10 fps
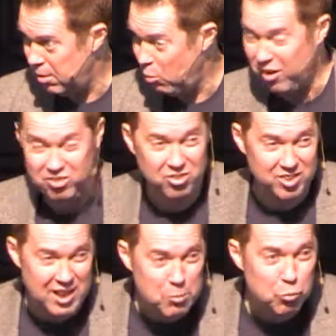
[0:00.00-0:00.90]
What
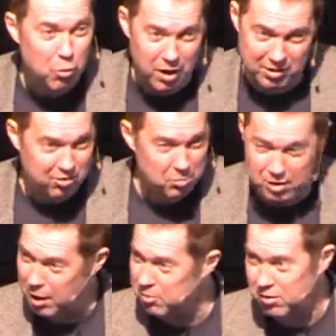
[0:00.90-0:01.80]
seems right
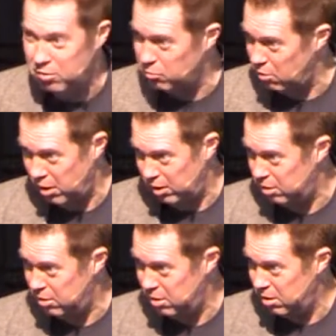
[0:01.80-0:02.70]
sometimes isn't right.
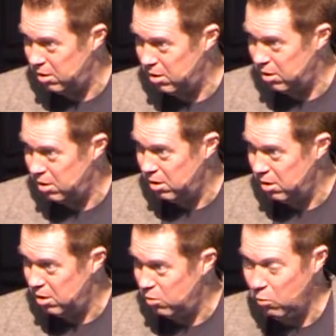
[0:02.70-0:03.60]

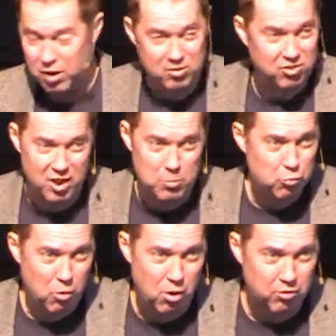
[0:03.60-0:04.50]
What
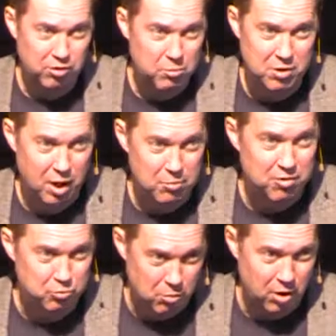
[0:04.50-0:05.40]
seems wrong sometimes
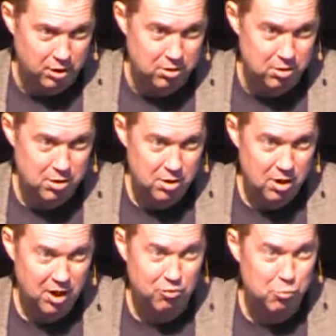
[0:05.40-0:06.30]
is right.
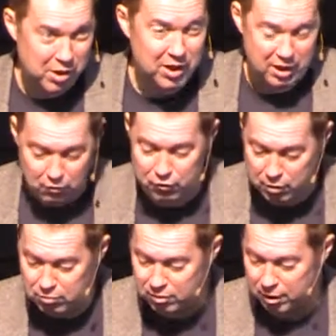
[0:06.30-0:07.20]
It's really
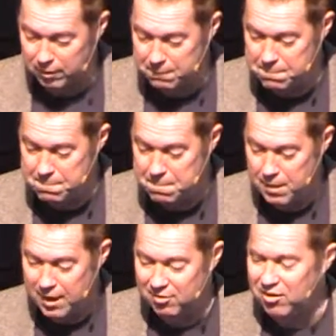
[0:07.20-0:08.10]
confusing.
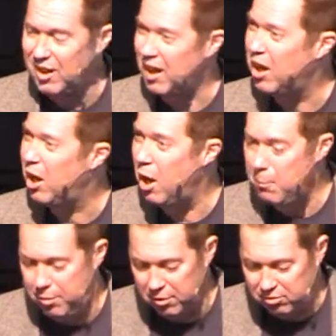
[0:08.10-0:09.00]
It's like a
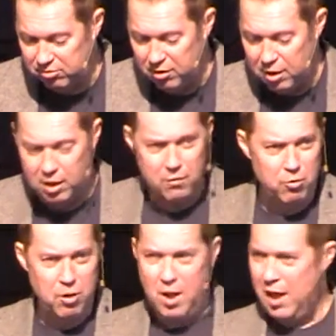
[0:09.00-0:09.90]
compass. You
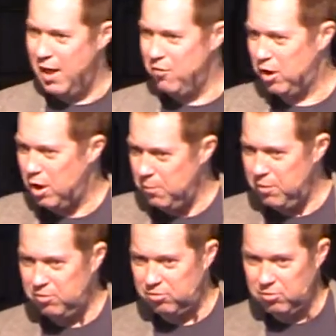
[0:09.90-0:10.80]
ever have a
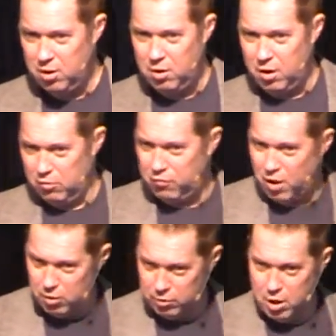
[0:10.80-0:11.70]
compass and
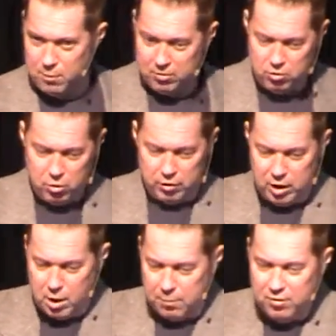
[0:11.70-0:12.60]
follow compass? You know, the
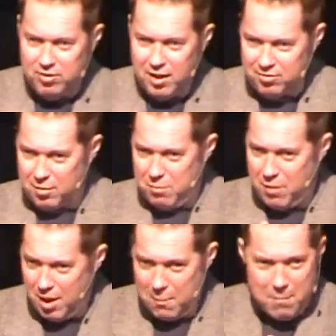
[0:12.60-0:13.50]
compass has a
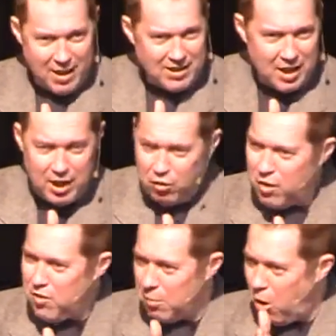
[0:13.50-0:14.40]
magnetic
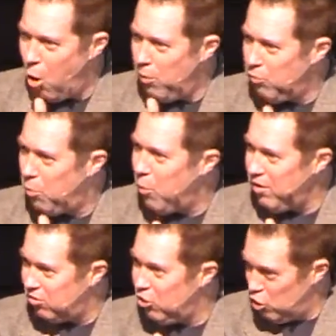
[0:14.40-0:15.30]
thing that always
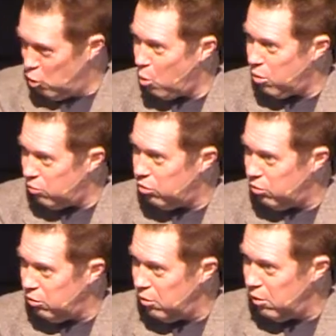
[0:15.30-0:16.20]
points to north.
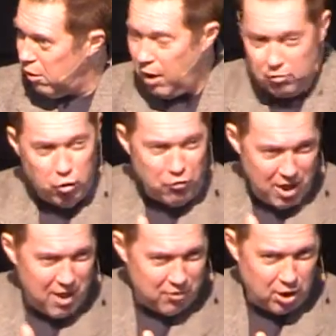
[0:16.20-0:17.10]
And so if you
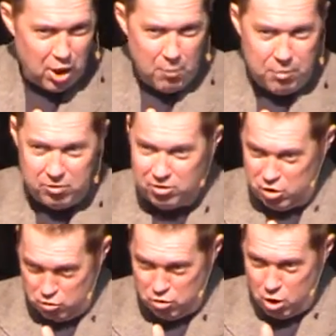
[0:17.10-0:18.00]
have a compass
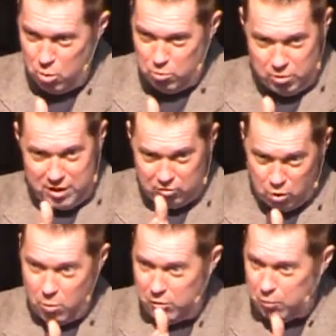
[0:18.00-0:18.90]
and you know that it's
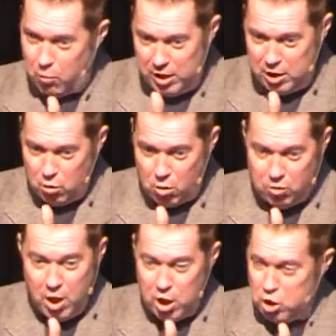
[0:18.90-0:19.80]
always pointing north,
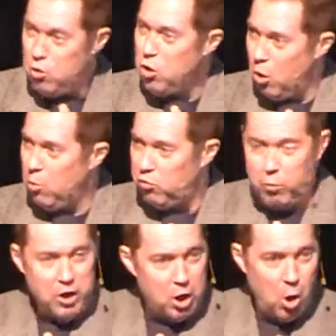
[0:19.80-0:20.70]
you know which
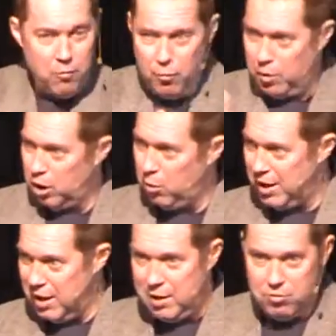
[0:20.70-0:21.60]
way to go, if you want to go
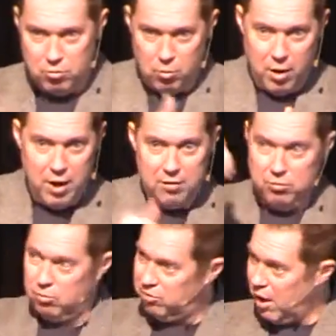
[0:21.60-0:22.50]
east or
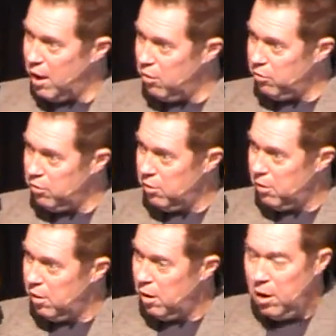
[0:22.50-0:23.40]
west or south.
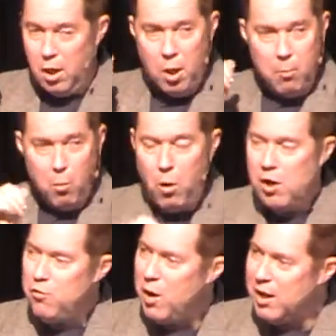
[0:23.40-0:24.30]
But what
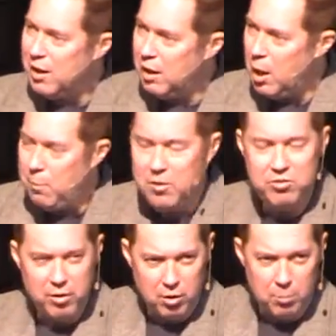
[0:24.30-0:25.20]
if you had a compass
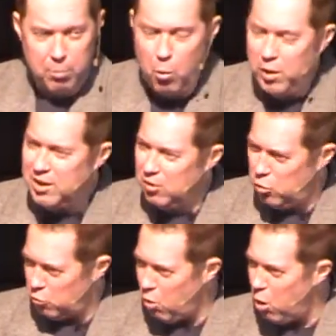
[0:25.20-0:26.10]
that pointed
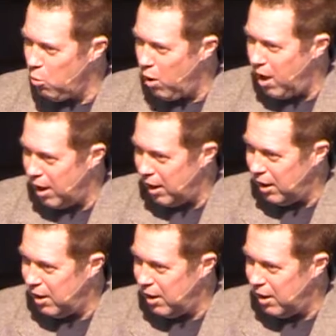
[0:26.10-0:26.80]
the wrong way?